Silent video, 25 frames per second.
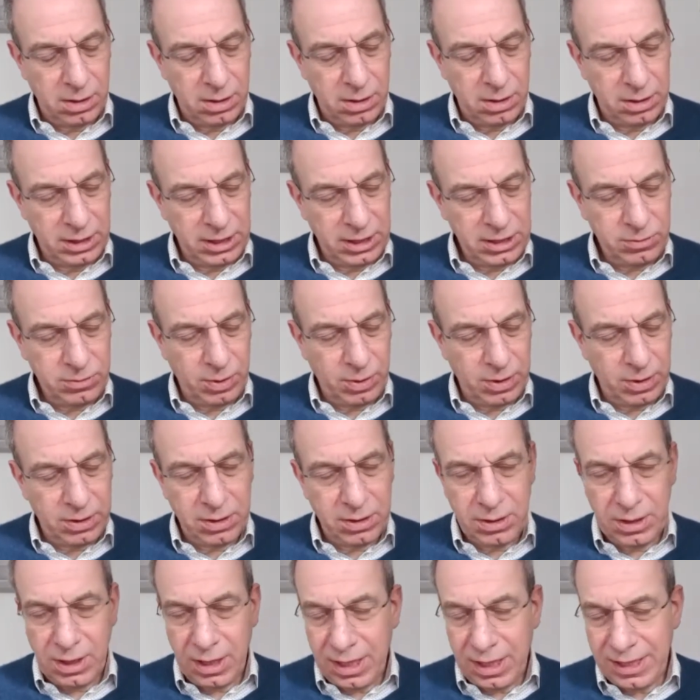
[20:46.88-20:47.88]
these
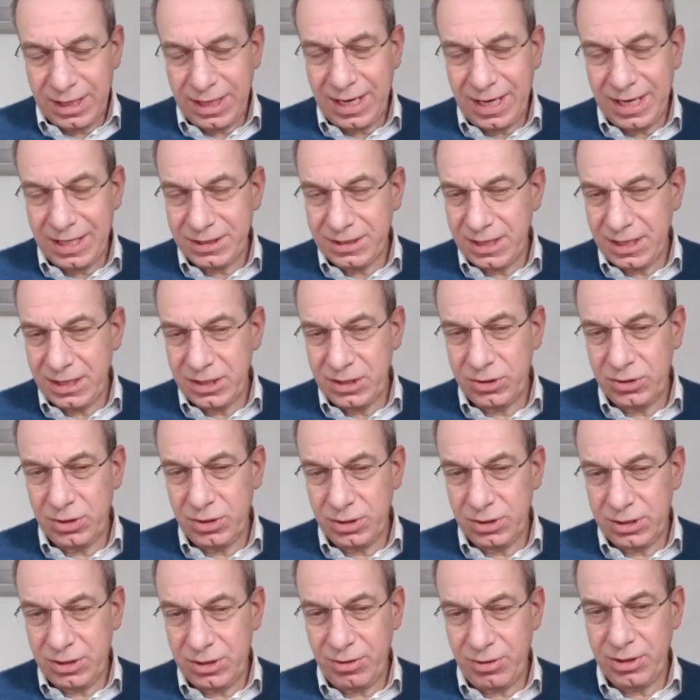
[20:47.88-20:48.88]
were assays,
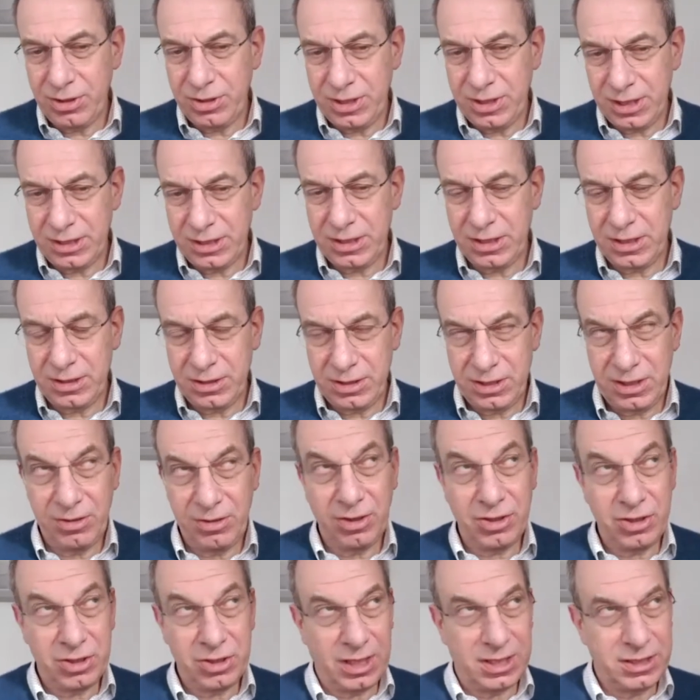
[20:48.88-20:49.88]

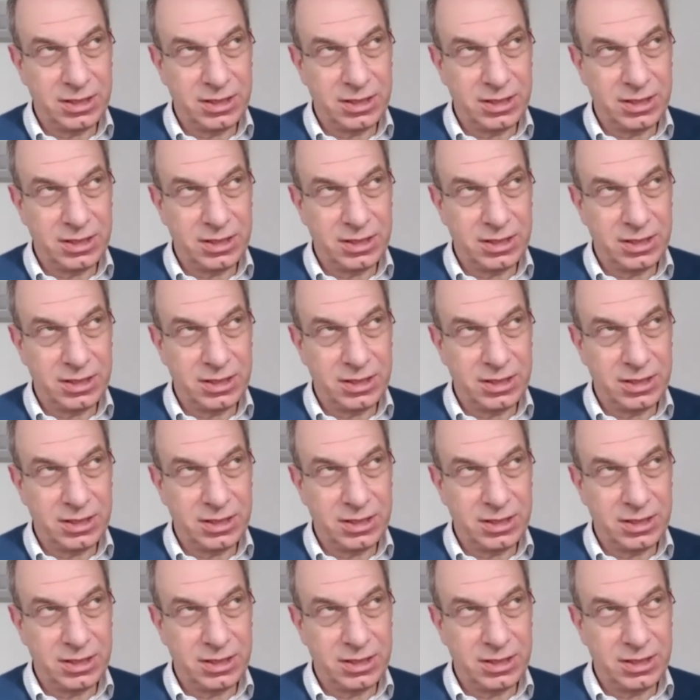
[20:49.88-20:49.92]
serological